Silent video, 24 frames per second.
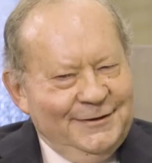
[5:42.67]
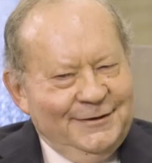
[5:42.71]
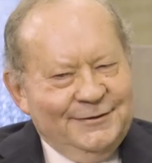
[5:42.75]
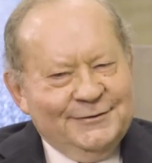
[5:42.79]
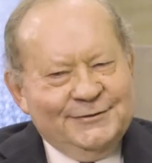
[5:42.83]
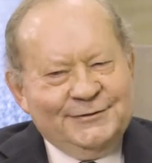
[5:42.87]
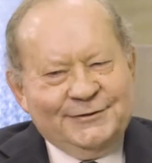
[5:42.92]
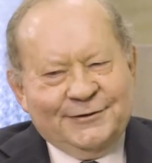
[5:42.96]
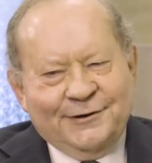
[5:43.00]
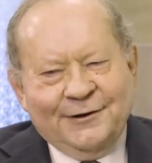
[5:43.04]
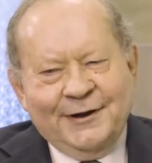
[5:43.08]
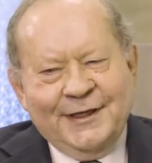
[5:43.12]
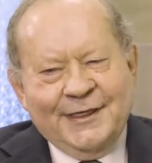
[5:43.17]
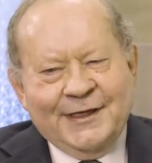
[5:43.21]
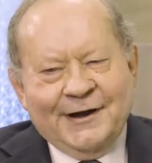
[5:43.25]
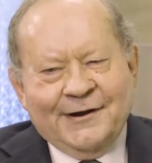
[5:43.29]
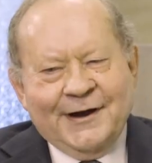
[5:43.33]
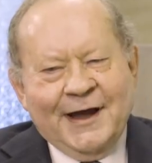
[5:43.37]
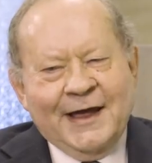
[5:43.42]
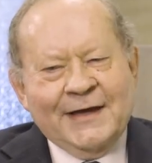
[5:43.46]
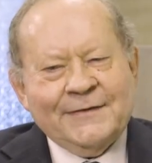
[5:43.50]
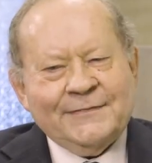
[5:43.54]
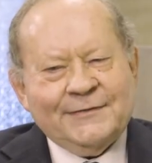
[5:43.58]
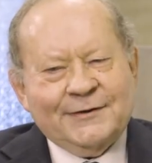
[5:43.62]
shortly
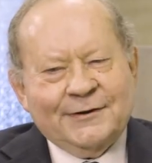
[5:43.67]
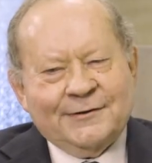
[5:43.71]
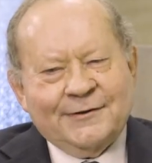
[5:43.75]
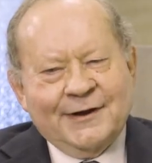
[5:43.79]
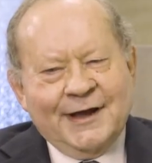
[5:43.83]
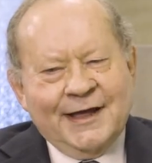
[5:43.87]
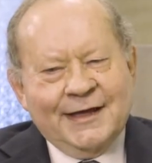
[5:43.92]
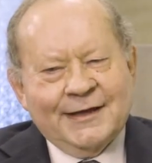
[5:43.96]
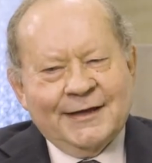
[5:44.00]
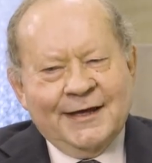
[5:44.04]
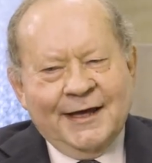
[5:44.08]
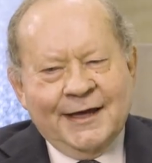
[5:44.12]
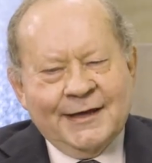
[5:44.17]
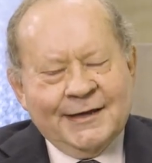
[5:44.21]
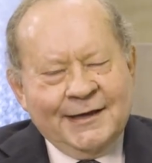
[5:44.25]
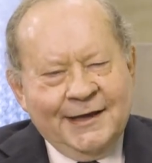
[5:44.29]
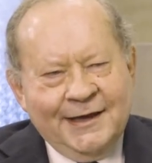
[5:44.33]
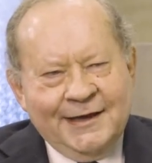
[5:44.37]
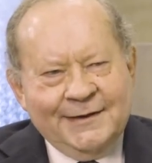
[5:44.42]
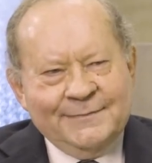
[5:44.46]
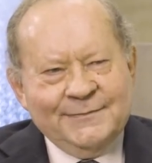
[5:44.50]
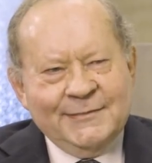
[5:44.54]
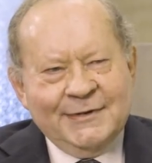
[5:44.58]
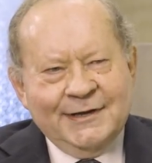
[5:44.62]
thereafter, I, I
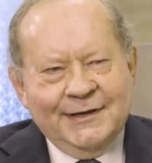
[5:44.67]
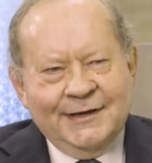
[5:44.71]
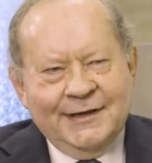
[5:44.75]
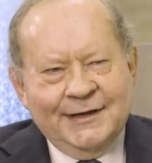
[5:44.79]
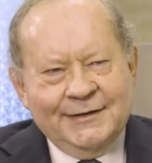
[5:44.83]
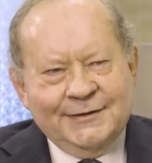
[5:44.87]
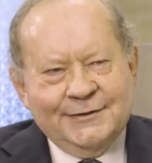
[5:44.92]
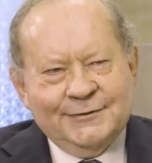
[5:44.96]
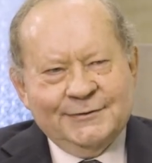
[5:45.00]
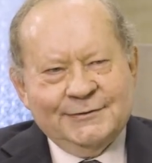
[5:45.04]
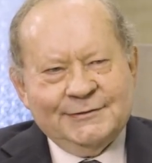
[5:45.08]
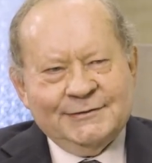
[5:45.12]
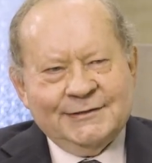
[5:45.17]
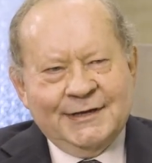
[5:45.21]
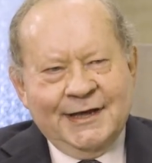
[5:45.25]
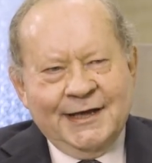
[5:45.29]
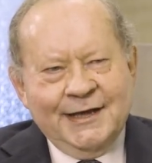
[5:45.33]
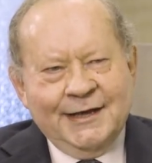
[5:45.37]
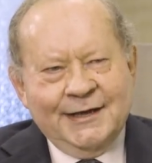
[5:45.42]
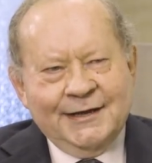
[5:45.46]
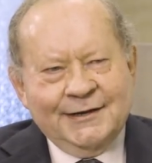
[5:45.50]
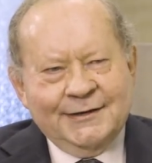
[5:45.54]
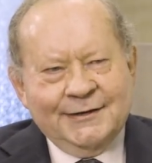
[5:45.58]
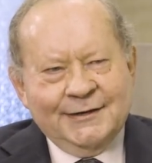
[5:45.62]
came to
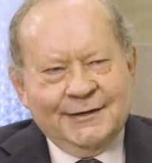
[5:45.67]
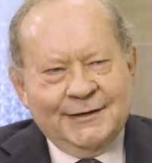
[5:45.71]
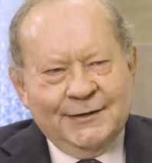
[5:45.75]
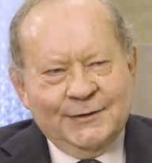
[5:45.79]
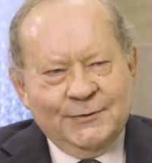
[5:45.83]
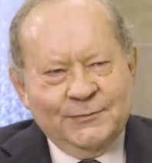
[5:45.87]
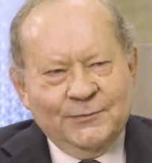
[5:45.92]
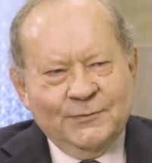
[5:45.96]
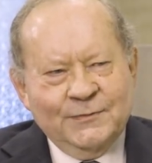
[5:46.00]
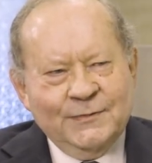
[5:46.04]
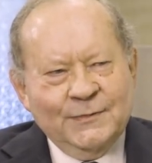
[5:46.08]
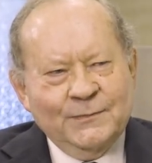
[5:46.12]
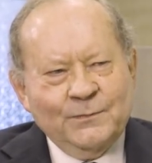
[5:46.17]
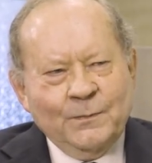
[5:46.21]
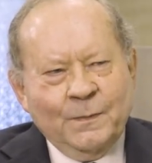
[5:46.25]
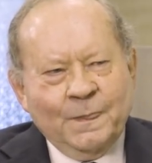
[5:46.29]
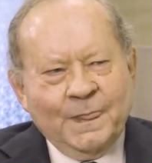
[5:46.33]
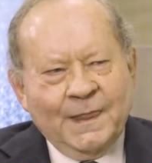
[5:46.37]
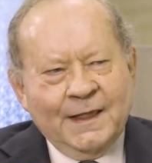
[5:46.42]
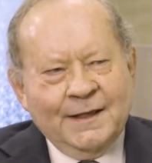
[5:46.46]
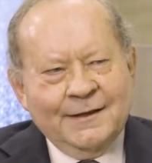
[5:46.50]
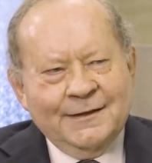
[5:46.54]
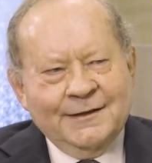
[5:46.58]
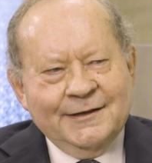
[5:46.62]
understand
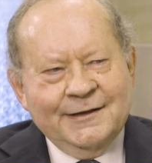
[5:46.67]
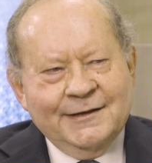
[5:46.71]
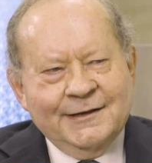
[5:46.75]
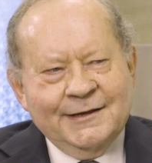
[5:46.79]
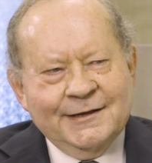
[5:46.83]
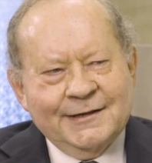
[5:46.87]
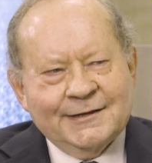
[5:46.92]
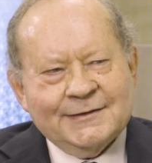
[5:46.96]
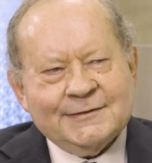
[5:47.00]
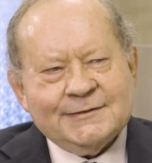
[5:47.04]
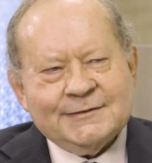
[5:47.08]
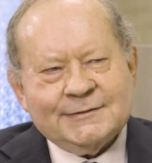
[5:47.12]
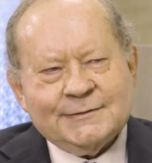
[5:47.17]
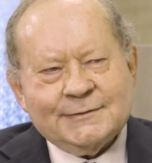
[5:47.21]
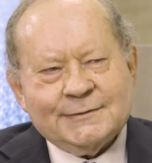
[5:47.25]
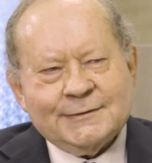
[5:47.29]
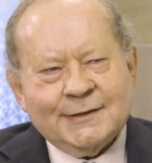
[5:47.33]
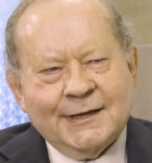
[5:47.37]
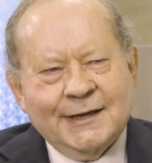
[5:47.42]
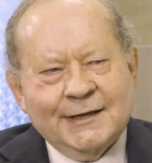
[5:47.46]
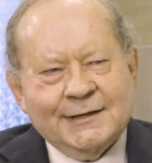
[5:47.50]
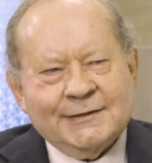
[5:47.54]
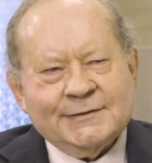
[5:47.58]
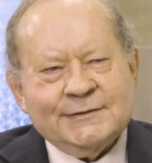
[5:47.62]
his,
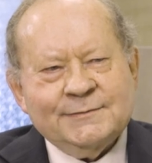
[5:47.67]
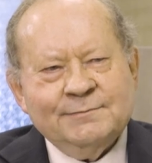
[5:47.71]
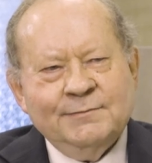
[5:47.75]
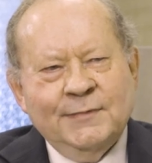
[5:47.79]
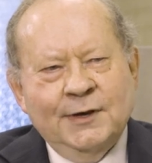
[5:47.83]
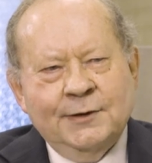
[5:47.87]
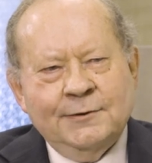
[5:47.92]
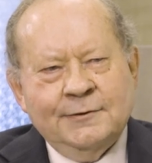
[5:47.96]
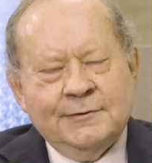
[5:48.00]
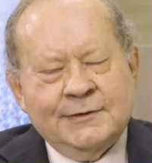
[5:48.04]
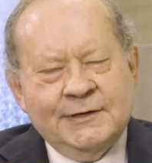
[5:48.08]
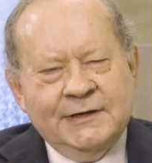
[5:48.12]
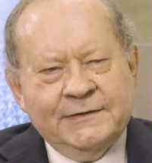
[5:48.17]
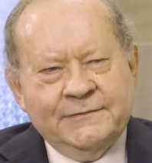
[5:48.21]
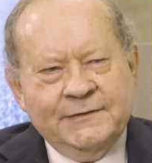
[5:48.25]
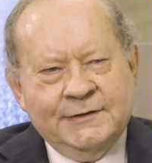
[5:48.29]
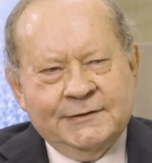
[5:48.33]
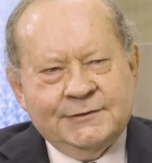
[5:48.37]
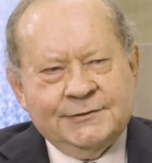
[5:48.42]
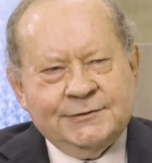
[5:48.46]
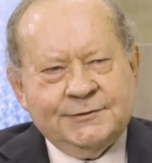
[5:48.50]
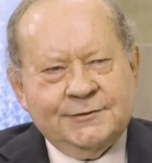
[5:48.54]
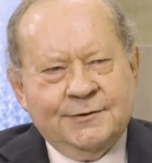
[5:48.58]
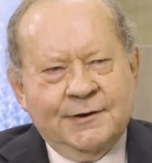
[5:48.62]
his mode of
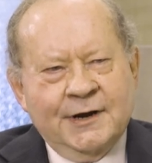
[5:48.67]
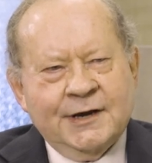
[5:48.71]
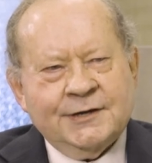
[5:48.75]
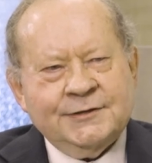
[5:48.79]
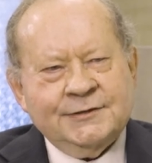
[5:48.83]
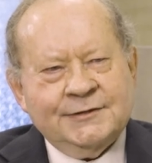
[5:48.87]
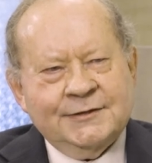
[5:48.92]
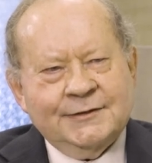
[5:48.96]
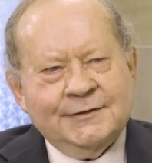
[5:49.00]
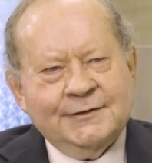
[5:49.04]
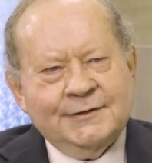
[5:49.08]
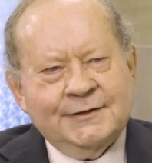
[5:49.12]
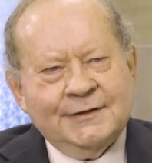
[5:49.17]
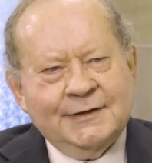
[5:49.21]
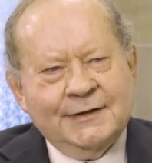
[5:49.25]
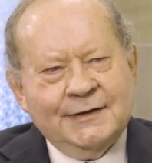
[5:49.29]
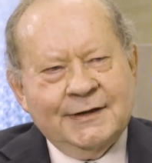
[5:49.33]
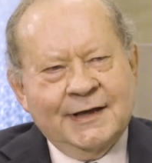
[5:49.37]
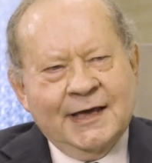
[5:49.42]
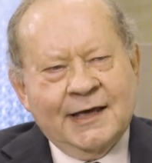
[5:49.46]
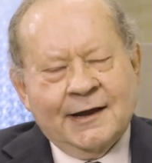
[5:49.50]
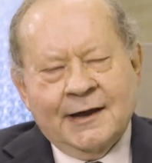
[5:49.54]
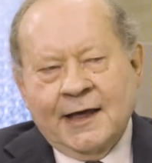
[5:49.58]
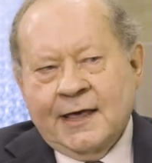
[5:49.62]
instruction.
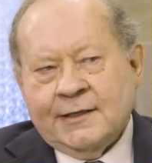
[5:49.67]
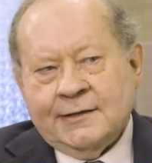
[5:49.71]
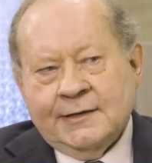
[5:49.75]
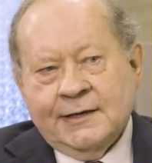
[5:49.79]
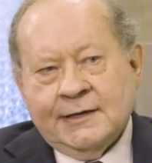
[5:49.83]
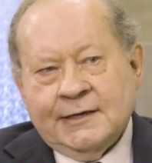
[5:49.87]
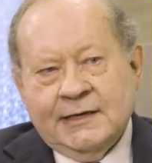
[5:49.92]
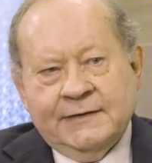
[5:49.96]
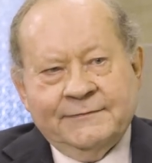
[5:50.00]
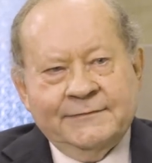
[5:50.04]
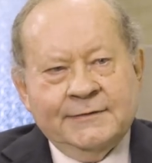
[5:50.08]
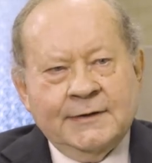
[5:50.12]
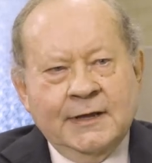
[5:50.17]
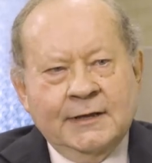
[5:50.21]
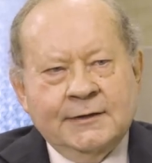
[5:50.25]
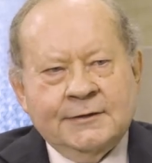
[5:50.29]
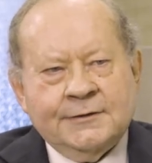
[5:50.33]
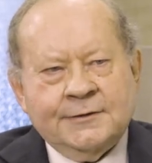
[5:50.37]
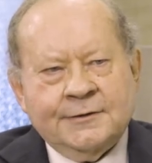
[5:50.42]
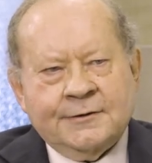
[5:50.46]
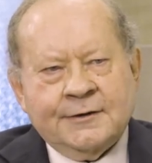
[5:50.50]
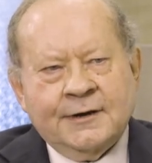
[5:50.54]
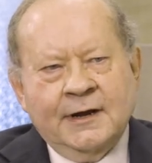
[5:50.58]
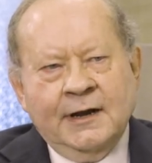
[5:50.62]
And I think in,
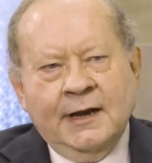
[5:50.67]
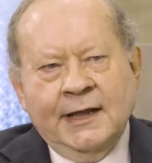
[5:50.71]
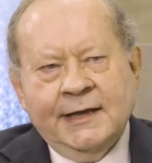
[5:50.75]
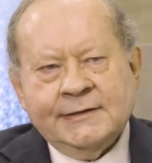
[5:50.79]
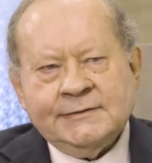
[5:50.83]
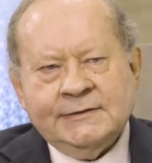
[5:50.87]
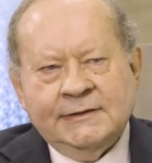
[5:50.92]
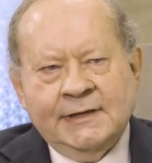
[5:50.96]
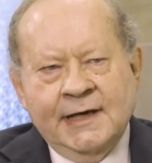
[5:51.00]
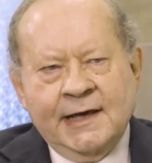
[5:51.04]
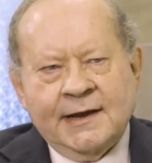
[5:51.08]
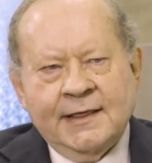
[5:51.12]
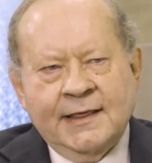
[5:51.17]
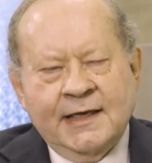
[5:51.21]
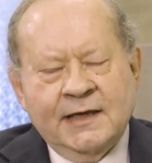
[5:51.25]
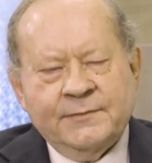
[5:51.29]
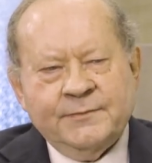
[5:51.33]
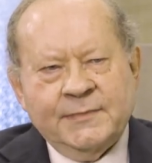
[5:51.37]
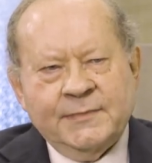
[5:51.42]
internalized a lot of that